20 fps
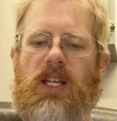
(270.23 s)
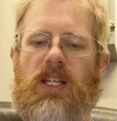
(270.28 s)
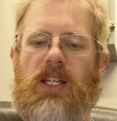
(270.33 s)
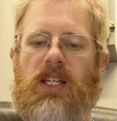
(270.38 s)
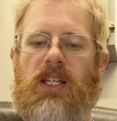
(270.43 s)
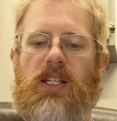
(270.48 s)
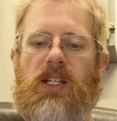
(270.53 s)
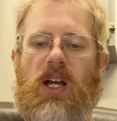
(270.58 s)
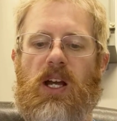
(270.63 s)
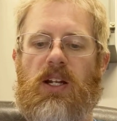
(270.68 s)

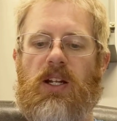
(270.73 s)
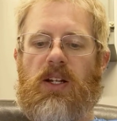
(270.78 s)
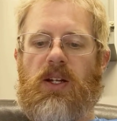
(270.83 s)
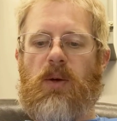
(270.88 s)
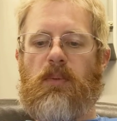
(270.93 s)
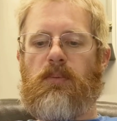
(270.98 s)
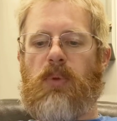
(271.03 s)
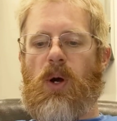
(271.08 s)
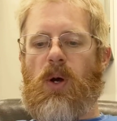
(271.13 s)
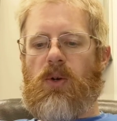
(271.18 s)
He got on a
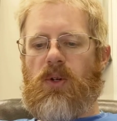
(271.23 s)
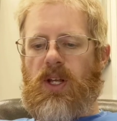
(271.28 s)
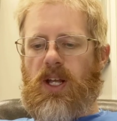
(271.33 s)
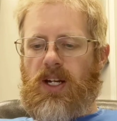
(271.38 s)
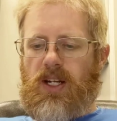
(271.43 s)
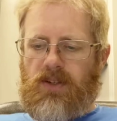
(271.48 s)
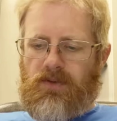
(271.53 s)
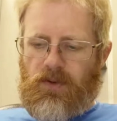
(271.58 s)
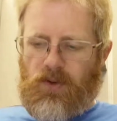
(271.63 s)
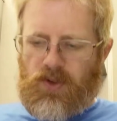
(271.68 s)
boat
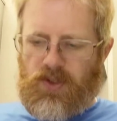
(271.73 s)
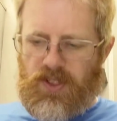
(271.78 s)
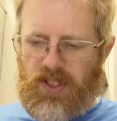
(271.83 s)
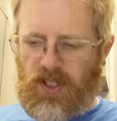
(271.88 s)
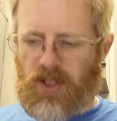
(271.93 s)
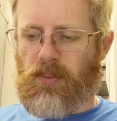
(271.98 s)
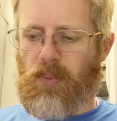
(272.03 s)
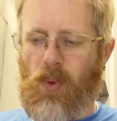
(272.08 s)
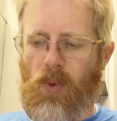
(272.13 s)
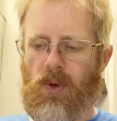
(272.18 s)
headed for
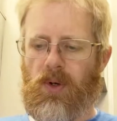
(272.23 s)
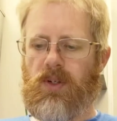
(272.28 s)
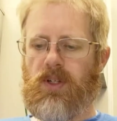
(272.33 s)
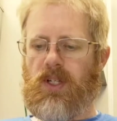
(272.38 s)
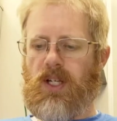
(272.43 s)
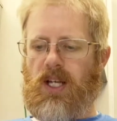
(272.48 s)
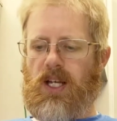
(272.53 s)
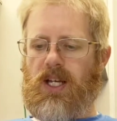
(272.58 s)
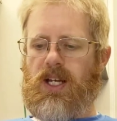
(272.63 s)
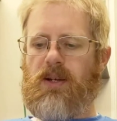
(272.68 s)
Singapore,
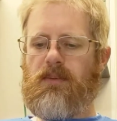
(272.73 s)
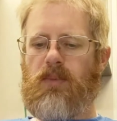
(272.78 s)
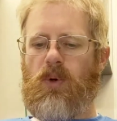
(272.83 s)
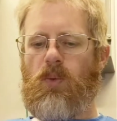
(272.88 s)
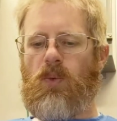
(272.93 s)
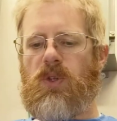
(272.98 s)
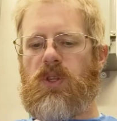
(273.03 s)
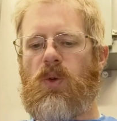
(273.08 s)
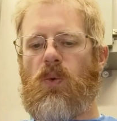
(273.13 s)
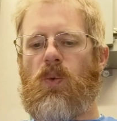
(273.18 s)
but
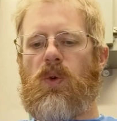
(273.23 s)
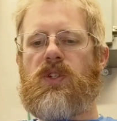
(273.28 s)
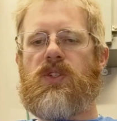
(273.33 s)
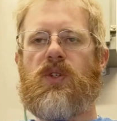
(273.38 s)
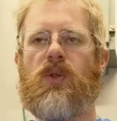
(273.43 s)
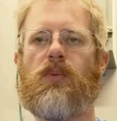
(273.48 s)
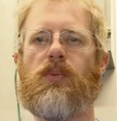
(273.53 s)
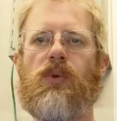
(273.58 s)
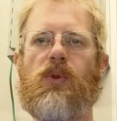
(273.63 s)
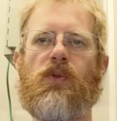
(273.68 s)
when the
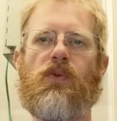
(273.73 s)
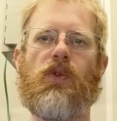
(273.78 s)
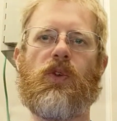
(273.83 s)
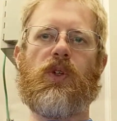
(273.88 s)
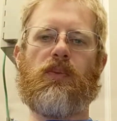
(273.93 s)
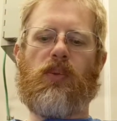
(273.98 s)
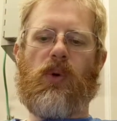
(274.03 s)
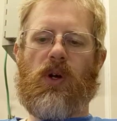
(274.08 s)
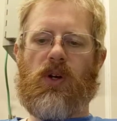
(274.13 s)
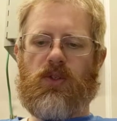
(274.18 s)
whistle blew for
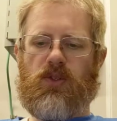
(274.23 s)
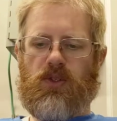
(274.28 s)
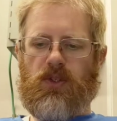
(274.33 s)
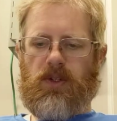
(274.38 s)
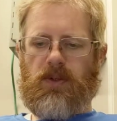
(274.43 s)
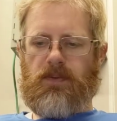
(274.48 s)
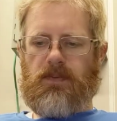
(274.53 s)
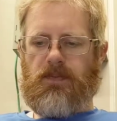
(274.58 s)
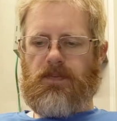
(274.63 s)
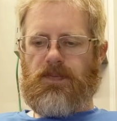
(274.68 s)

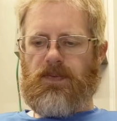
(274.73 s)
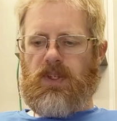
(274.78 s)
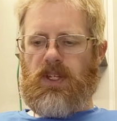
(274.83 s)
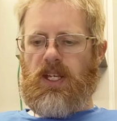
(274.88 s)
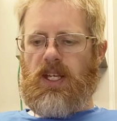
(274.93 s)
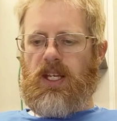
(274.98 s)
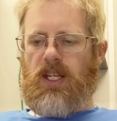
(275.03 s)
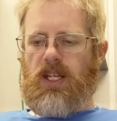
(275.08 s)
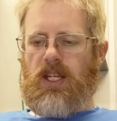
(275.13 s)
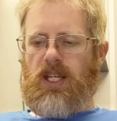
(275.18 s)
departure,
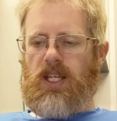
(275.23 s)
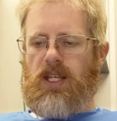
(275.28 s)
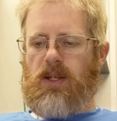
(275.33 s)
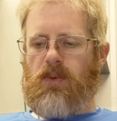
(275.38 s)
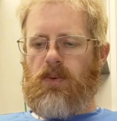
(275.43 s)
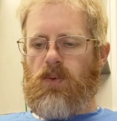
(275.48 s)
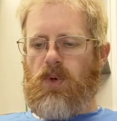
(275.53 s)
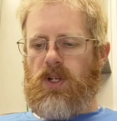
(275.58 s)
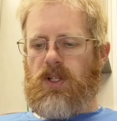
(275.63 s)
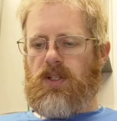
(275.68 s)
he
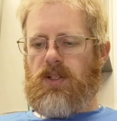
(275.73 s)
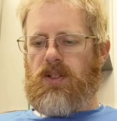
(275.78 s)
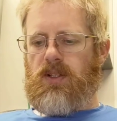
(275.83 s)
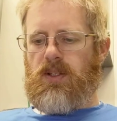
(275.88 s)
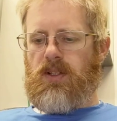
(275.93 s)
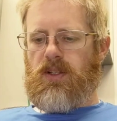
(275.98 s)
was